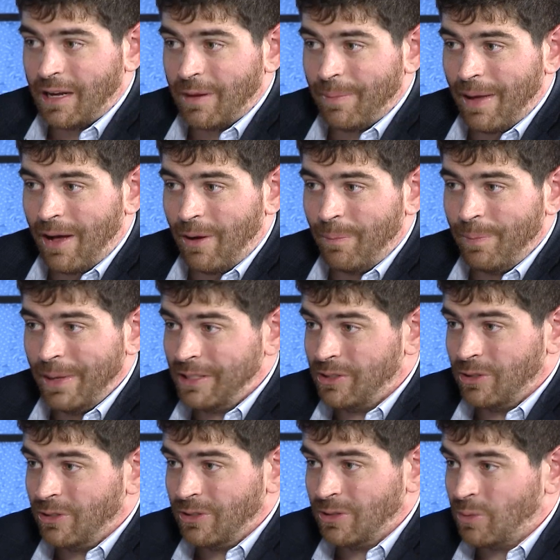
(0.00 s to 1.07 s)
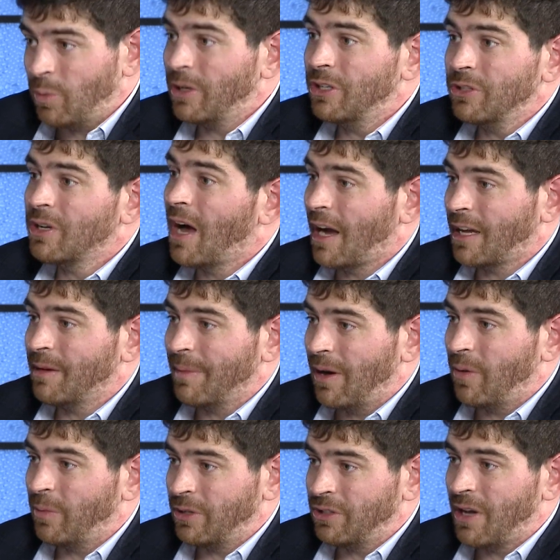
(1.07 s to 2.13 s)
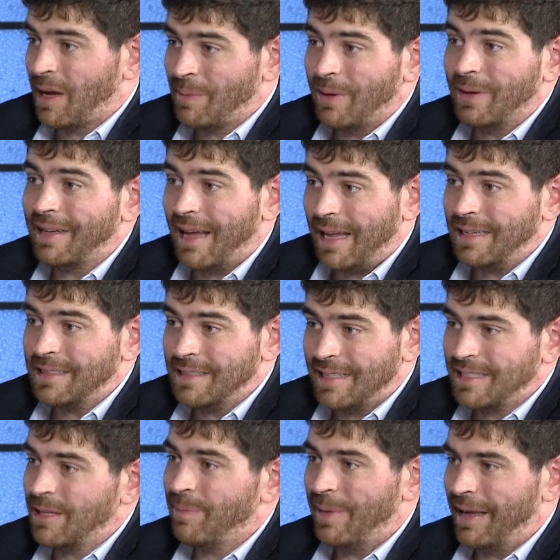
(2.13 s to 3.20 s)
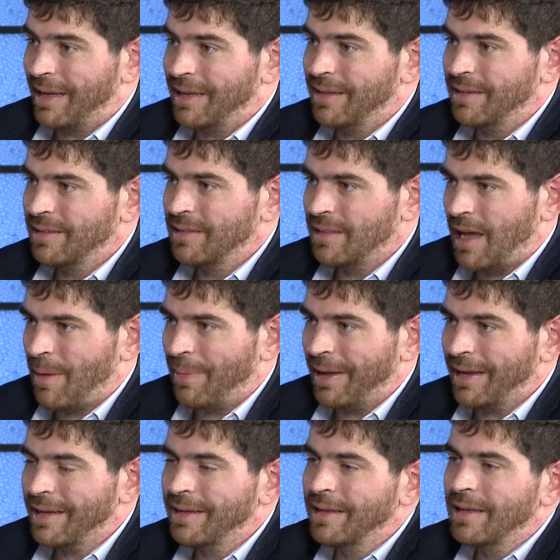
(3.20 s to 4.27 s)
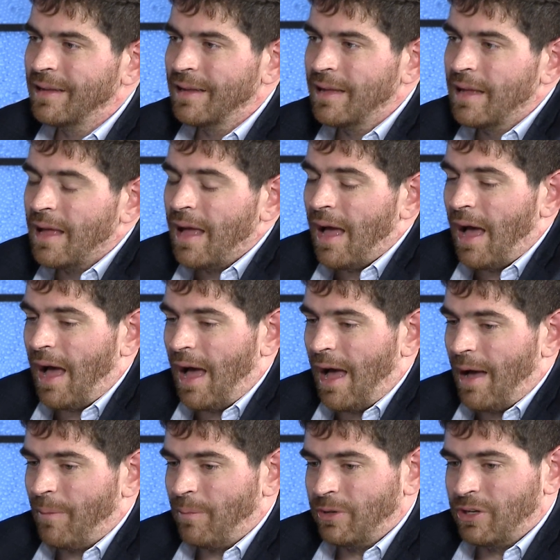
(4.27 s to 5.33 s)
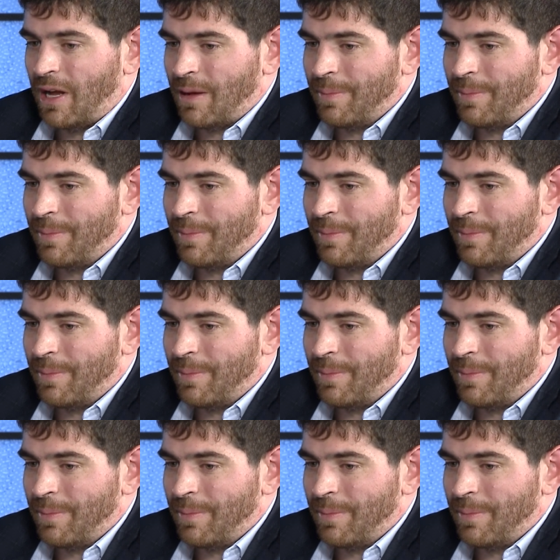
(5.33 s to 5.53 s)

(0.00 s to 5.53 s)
about pistols? What are you talking about when you talk about guns? That's a big topic. When you're talking